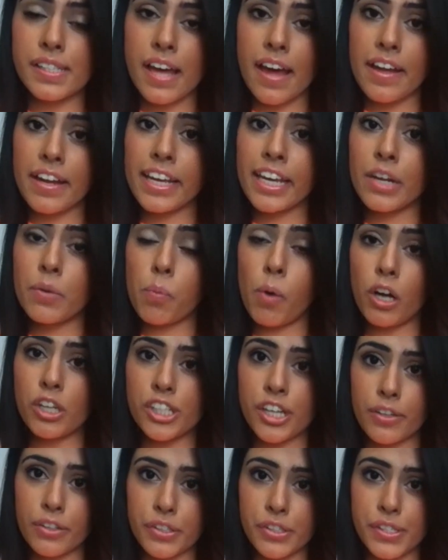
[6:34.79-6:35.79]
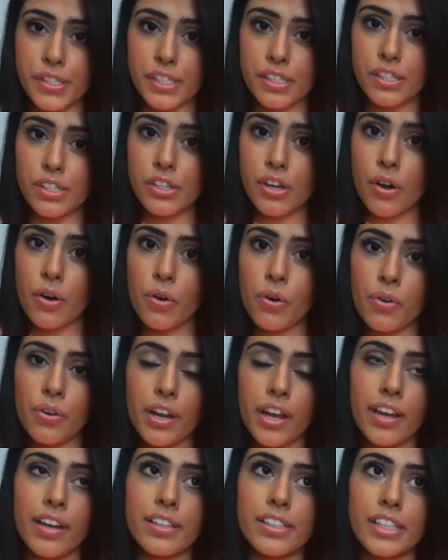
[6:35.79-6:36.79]
is that it can wash out your skin tone,
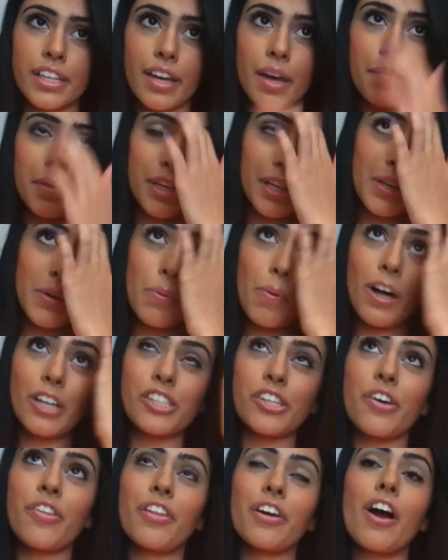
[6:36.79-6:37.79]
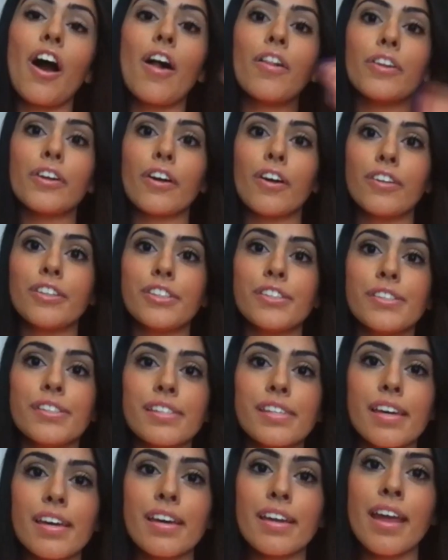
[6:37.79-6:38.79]
and it can wash out the color on your
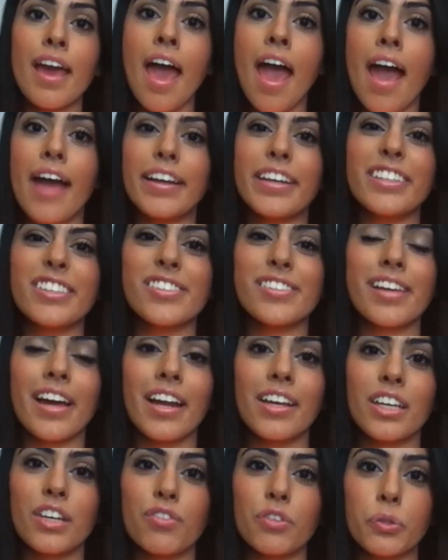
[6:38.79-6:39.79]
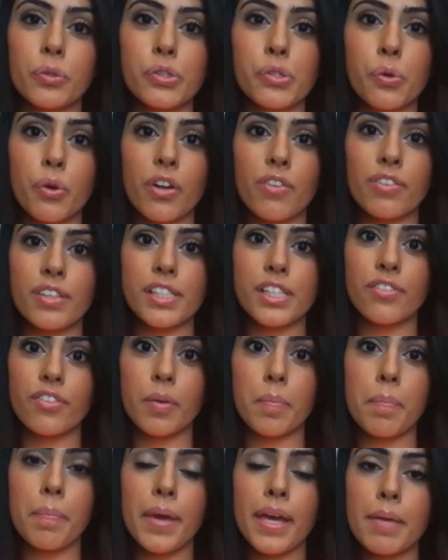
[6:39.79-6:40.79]
skin, and it can just kind of give you sort of a
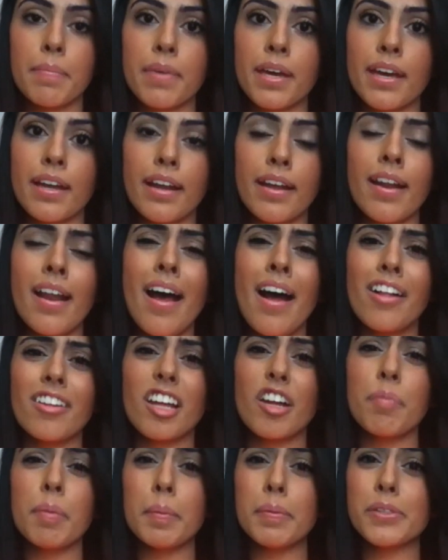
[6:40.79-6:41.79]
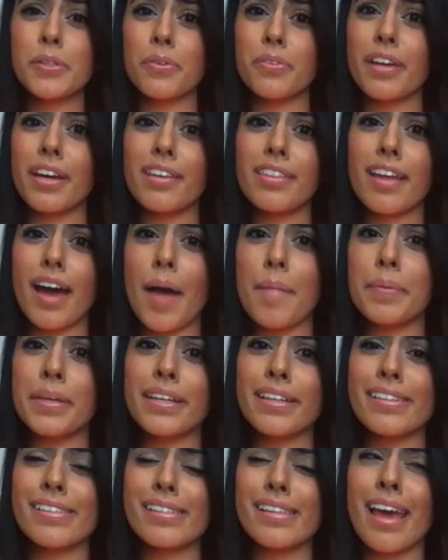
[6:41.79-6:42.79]
different pigment. And a lot of people don't like that
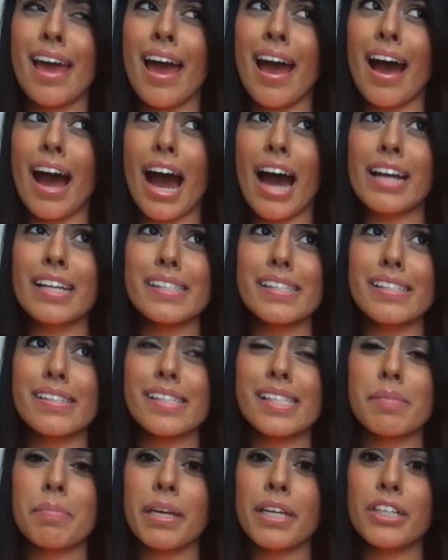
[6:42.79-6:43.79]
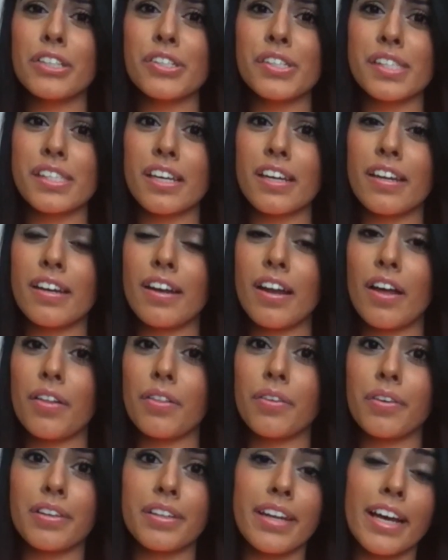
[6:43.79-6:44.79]
because honestly it doesn't make your skin
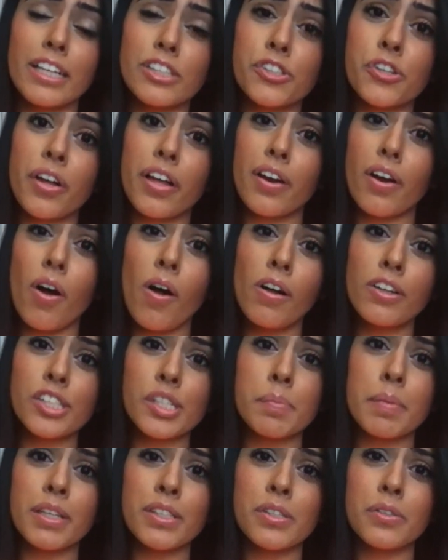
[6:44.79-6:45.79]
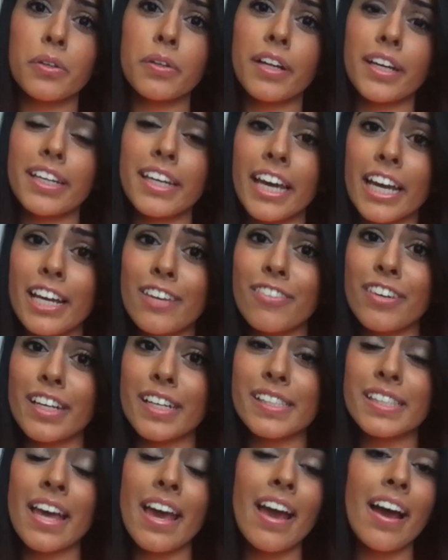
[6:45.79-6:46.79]
look natural at all. It just makes you look like cake
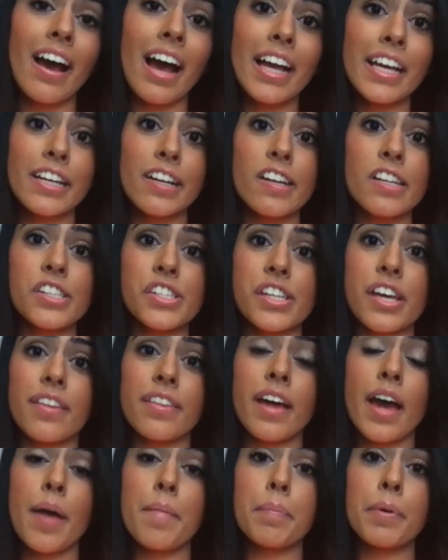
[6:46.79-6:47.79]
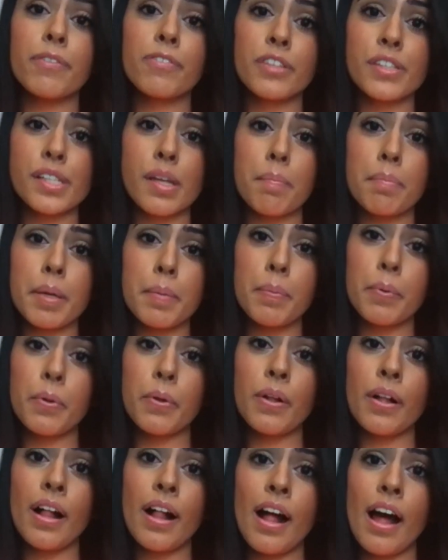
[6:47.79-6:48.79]
face. I can understand that, but for some
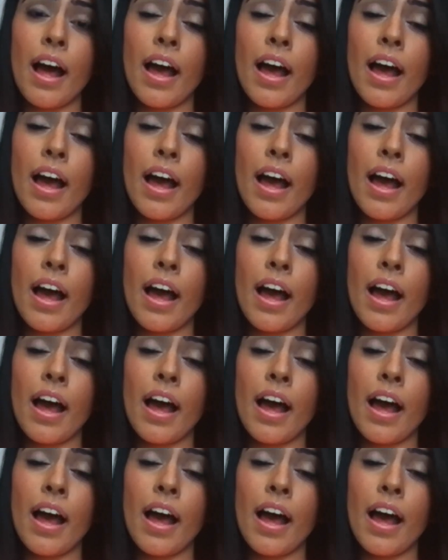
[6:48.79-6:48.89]
people,